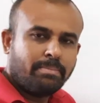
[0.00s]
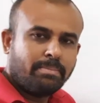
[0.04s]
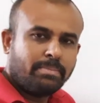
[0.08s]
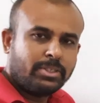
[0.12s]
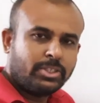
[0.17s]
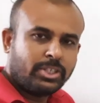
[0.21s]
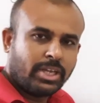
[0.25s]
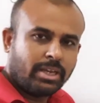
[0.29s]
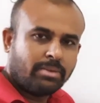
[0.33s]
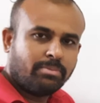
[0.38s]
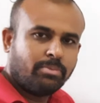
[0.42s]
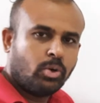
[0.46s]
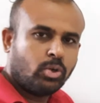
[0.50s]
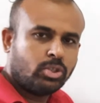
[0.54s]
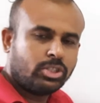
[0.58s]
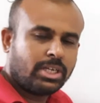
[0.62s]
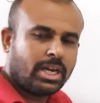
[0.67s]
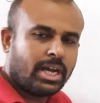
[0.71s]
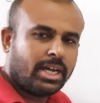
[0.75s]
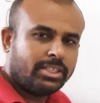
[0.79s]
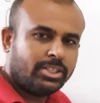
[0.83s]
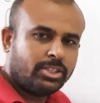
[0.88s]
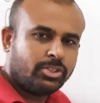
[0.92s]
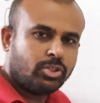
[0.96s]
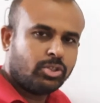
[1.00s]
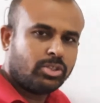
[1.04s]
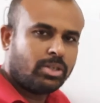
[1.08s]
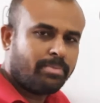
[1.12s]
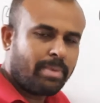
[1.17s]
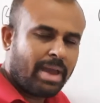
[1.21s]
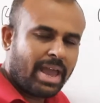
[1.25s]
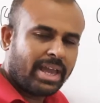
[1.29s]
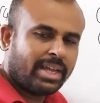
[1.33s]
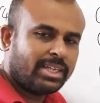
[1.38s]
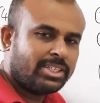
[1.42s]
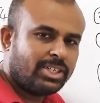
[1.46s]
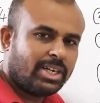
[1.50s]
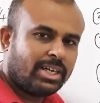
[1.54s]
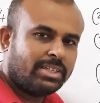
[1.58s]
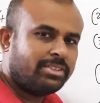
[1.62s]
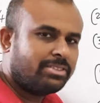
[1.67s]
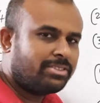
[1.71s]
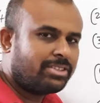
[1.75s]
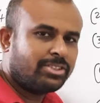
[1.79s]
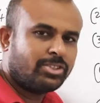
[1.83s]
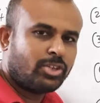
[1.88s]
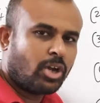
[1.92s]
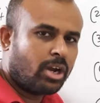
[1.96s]
checkbook charges or the bank
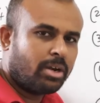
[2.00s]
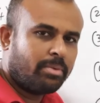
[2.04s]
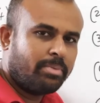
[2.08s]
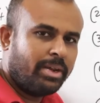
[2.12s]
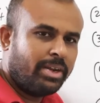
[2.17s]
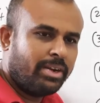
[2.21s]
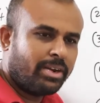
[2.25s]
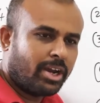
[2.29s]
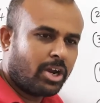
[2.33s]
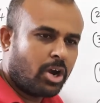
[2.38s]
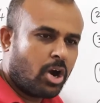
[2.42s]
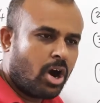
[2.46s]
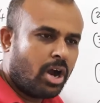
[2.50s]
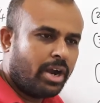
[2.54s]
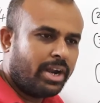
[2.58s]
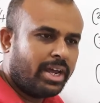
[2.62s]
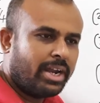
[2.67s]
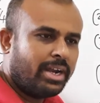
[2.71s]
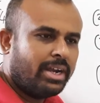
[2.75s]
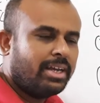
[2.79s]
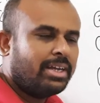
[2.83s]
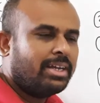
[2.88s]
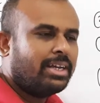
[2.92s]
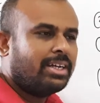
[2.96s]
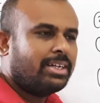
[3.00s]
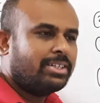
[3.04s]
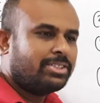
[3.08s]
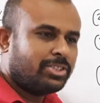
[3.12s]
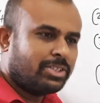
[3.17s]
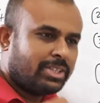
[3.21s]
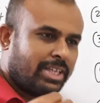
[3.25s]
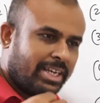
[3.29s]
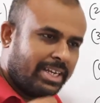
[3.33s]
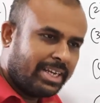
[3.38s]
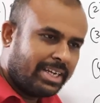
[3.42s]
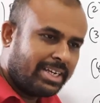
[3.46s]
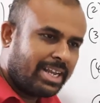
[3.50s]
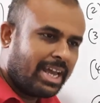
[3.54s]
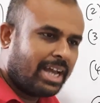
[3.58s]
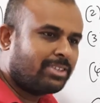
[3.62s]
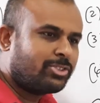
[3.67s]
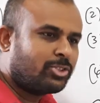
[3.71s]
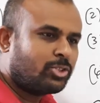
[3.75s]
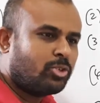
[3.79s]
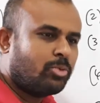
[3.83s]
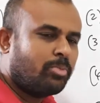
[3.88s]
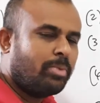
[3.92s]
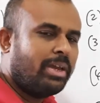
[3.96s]
charges has not been recorded, so then it
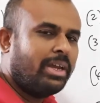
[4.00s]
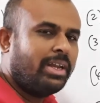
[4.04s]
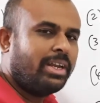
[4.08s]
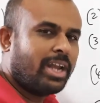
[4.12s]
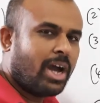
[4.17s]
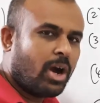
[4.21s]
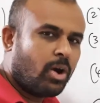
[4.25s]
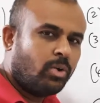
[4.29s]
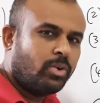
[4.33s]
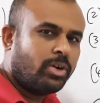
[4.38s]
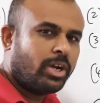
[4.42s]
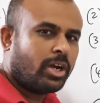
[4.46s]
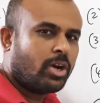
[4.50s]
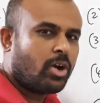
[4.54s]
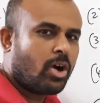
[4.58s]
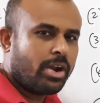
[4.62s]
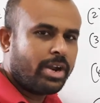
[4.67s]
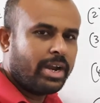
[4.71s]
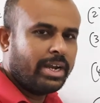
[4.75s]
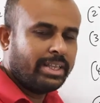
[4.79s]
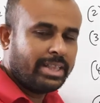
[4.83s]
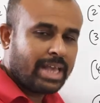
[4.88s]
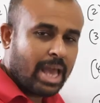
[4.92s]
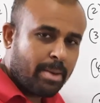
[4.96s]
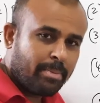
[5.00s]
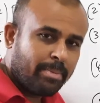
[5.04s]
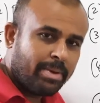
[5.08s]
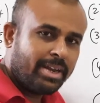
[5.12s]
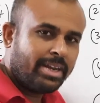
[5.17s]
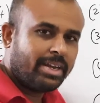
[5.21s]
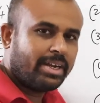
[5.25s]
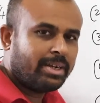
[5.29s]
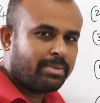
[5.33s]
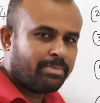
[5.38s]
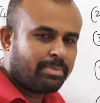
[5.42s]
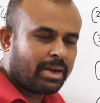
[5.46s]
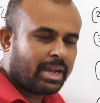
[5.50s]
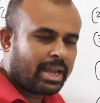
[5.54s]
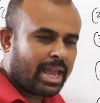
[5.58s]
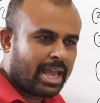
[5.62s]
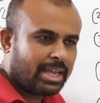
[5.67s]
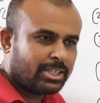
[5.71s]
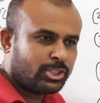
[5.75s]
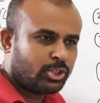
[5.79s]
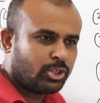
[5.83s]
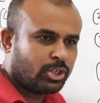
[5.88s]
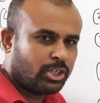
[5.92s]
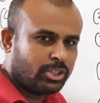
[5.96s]
has to be now recorded in the amended
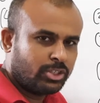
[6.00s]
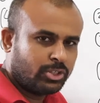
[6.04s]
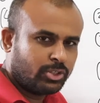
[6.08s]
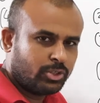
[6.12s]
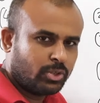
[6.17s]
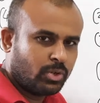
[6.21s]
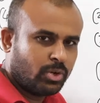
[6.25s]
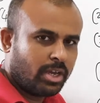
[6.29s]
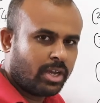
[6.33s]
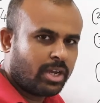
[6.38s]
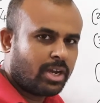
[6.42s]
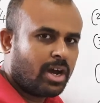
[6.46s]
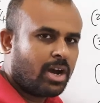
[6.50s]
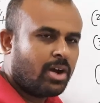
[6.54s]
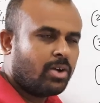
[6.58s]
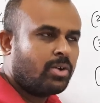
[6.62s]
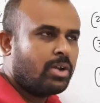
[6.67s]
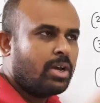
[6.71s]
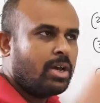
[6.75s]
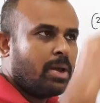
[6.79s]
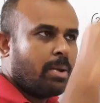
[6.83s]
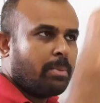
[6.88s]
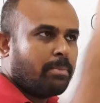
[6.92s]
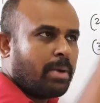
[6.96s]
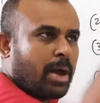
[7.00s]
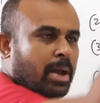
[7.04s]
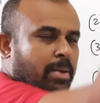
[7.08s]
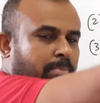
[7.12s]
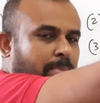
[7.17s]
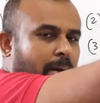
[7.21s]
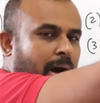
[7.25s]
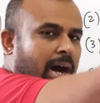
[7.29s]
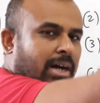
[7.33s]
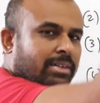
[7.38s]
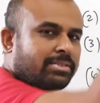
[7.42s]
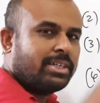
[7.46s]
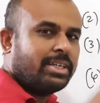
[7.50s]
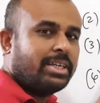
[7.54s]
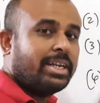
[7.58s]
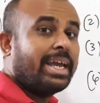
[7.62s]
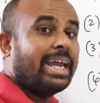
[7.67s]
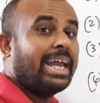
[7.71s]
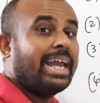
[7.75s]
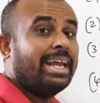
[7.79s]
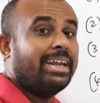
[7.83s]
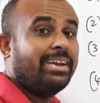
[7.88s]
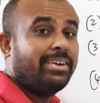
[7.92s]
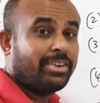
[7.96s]
cash control account by passing an
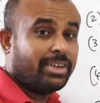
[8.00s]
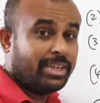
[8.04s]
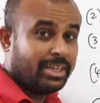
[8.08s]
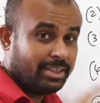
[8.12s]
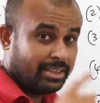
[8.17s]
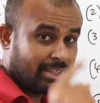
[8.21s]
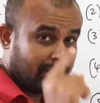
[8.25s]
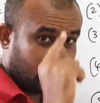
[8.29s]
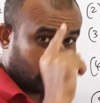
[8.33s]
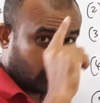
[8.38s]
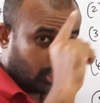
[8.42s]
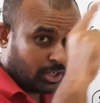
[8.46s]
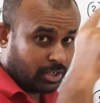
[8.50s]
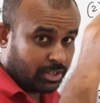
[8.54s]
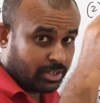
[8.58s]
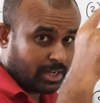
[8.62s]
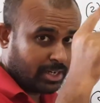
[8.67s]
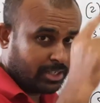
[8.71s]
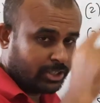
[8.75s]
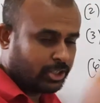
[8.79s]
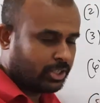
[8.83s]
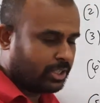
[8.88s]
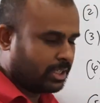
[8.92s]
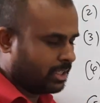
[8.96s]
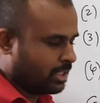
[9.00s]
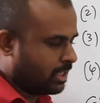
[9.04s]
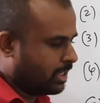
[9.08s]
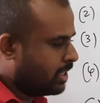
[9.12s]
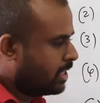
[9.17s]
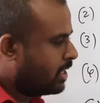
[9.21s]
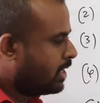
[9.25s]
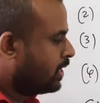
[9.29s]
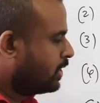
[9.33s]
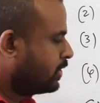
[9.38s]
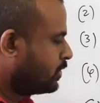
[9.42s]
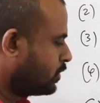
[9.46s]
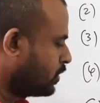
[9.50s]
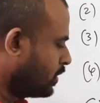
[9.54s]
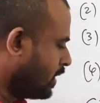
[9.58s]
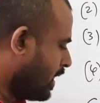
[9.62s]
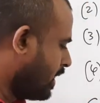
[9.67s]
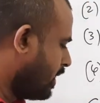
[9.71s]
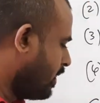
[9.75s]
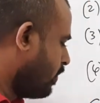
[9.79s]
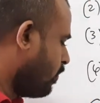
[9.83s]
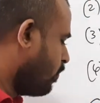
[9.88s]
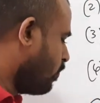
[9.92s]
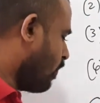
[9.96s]
entry in the general journal. So
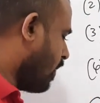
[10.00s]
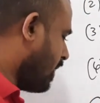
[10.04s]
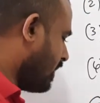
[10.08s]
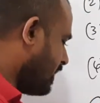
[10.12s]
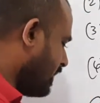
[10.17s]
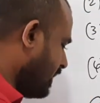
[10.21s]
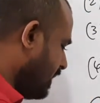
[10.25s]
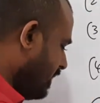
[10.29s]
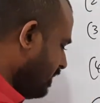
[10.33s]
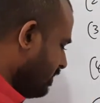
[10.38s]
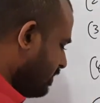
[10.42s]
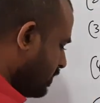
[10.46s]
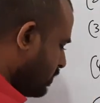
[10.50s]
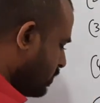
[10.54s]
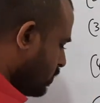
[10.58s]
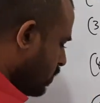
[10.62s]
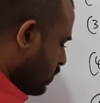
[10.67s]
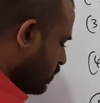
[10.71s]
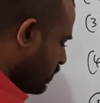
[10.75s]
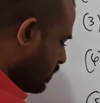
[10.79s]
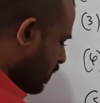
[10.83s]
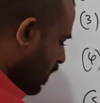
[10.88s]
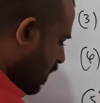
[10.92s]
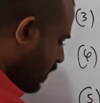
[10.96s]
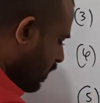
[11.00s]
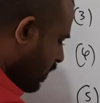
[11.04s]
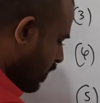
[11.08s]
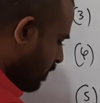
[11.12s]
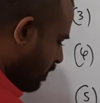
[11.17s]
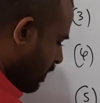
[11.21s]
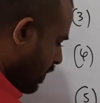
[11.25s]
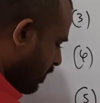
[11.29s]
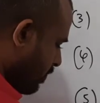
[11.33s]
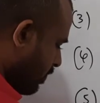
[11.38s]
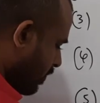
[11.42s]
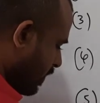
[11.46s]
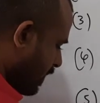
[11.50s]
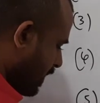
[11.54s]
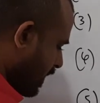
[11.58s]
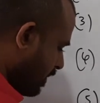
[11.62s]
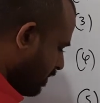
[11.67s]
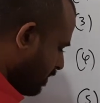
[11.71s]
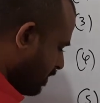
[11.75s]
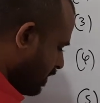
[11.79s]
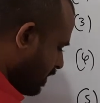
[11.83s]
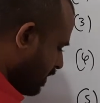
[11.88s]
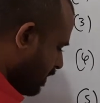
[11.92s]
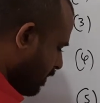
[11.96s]
then what is the source document for
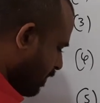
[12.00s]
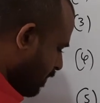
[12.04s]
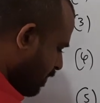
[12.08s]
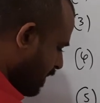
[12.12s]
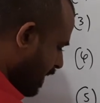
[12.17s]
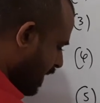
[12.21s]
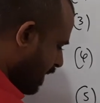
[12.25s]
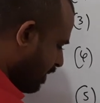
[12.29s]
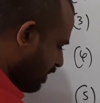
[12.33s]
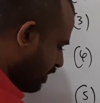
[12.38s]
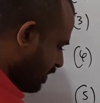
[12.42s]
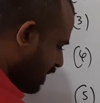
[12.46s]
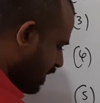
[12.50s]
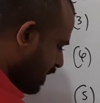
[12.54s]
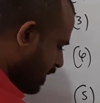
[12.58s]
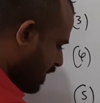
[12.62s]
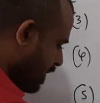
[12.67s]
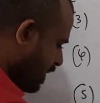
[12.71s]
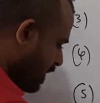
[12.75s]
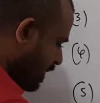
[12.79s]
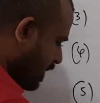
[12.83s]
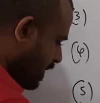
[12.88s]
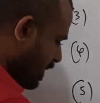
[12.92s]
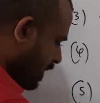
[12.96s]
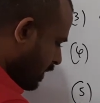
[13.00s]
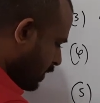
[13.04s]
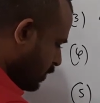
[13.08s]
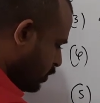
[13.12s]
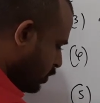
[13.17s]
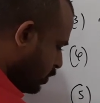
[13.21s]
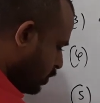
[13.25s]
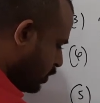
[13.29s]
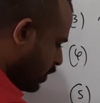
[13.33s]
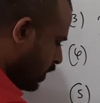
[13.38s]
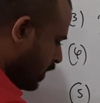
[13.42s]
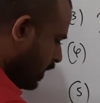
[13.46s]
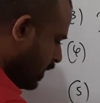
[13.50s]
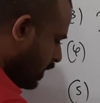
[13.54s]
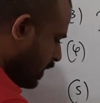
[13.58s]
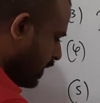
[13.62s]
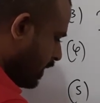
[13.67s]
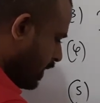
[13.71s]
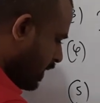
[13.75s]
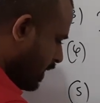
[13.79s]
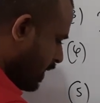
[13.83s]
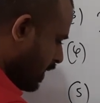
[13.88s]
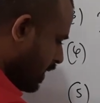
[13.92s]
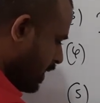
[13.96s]
this? That is a
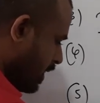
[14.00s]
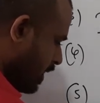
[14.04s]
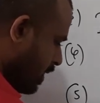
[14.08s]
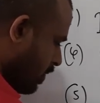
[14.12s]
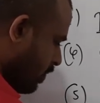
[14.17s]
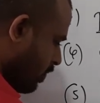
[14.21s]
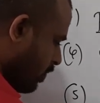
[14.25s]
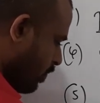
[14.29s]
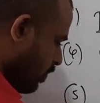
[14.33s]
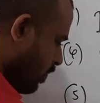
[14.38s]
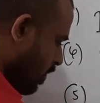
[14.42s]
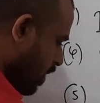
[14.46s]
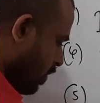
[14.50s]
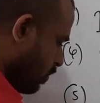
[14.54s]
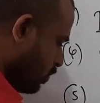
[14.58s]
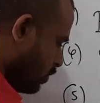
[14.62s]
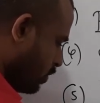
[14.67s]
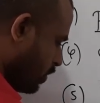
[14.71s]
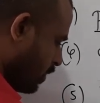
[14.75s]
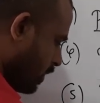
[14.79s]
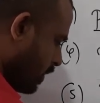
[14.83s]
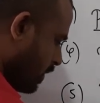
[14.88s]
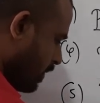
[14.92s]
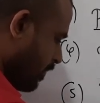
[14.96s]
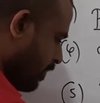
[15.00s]
journal voucher.